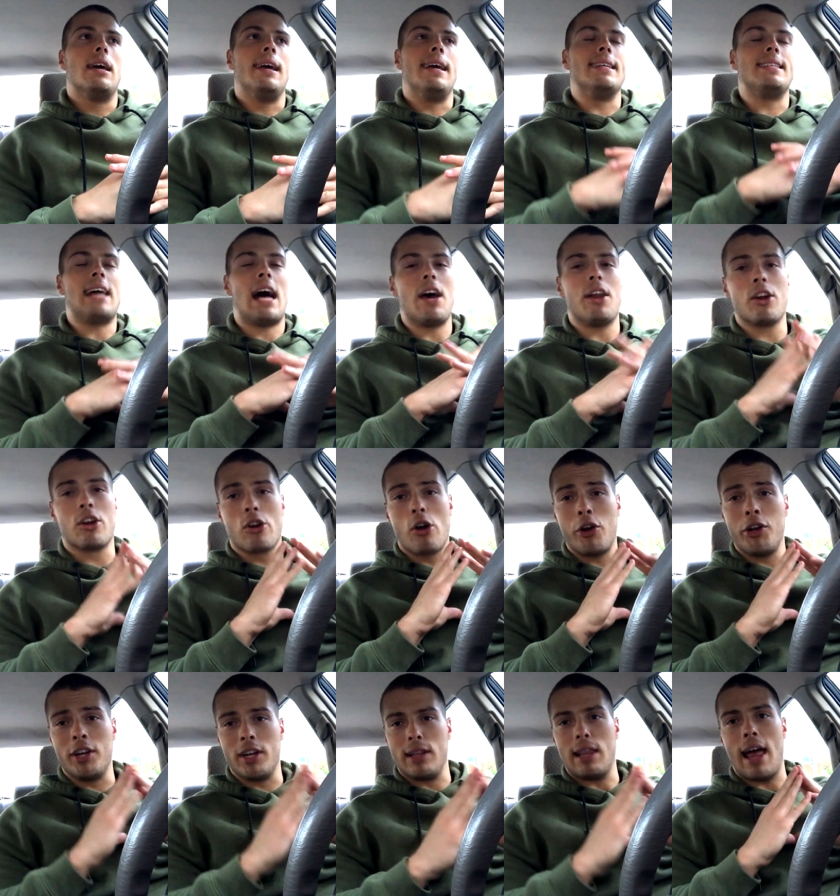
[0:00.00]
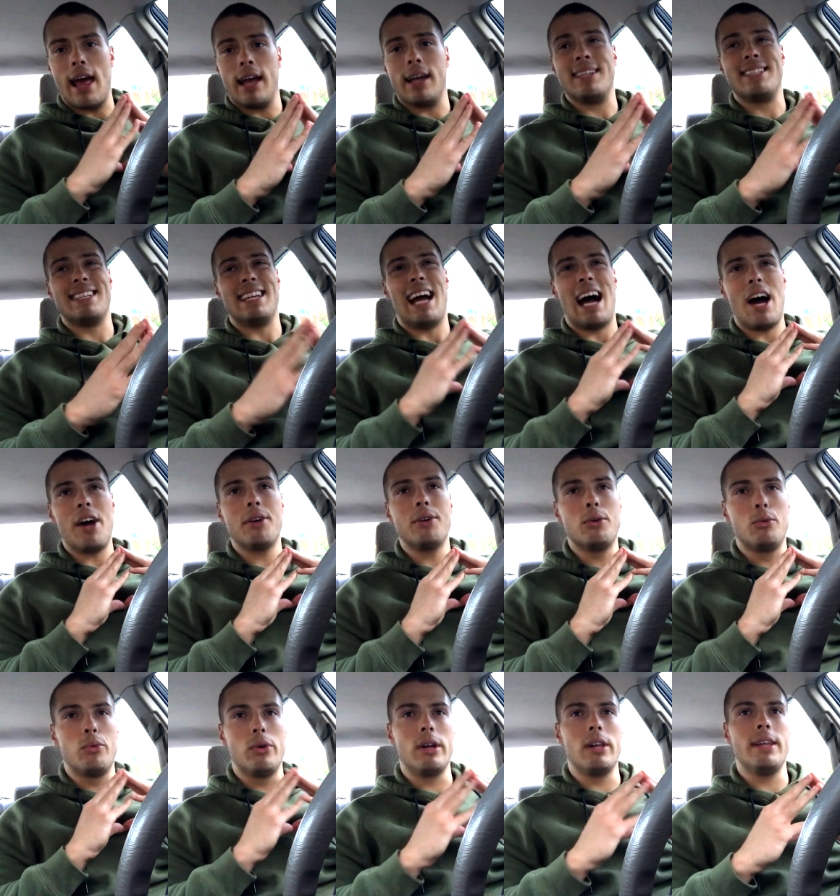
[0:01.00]
is how to grow your legs and how to
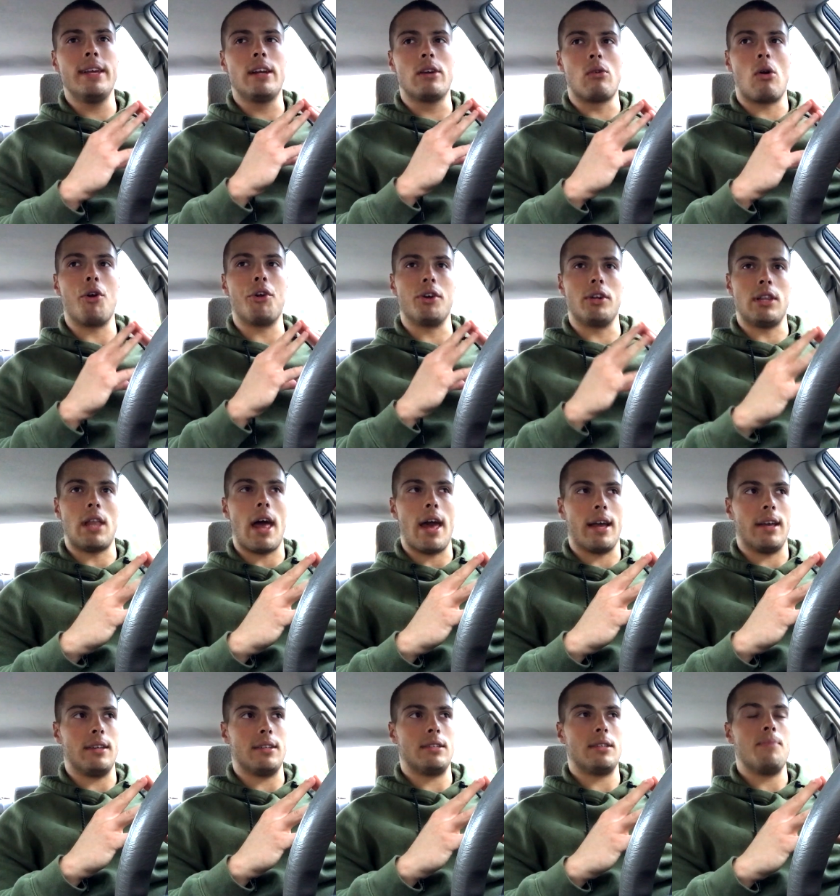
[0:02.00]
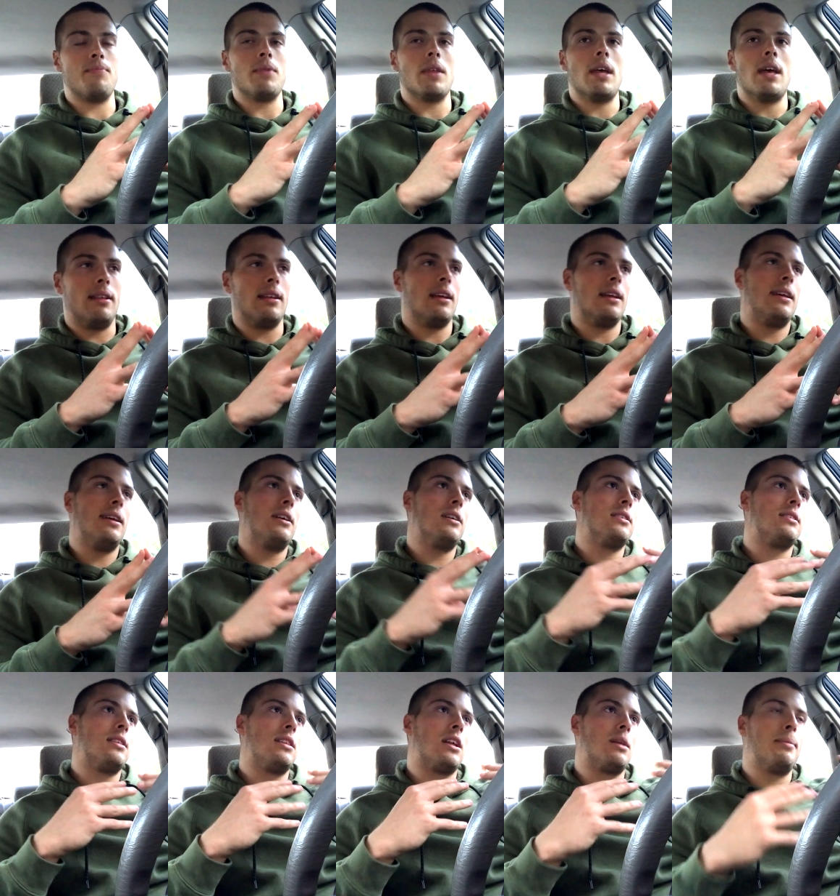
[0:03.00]
really grow your legs.
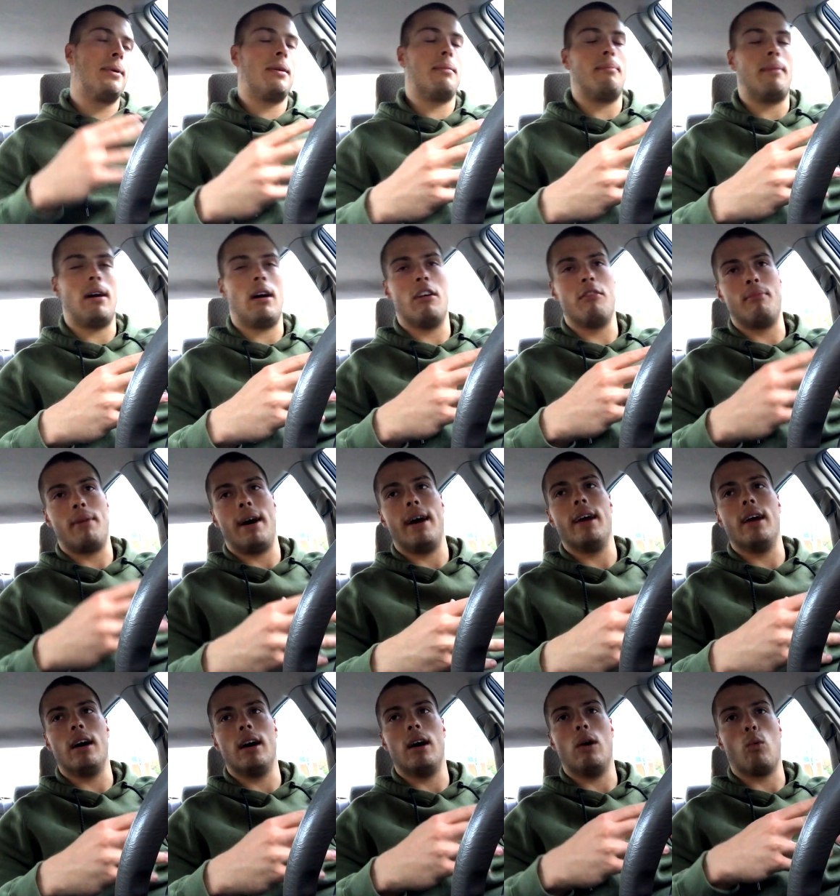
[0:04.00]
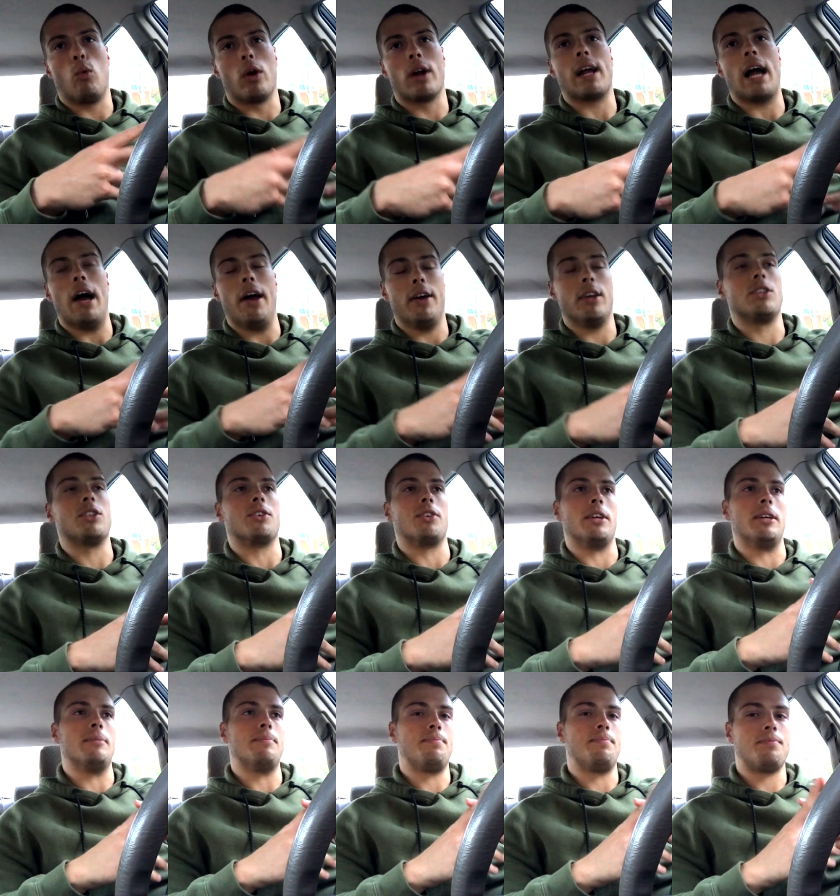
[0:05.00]
Here's a little bit of my workout
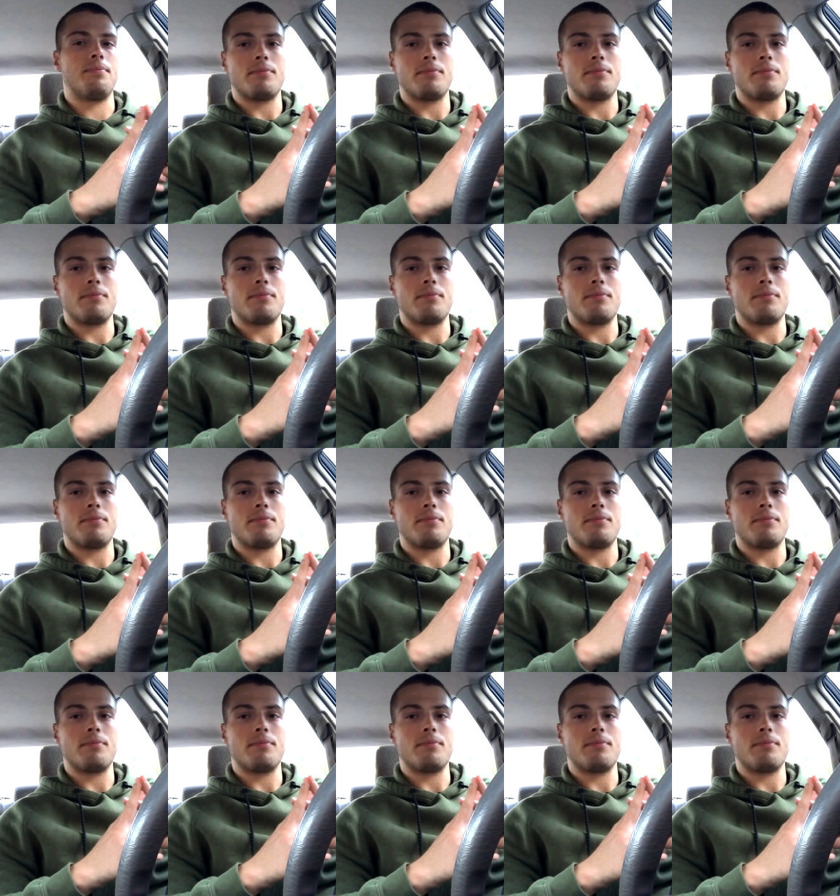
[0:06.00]
history.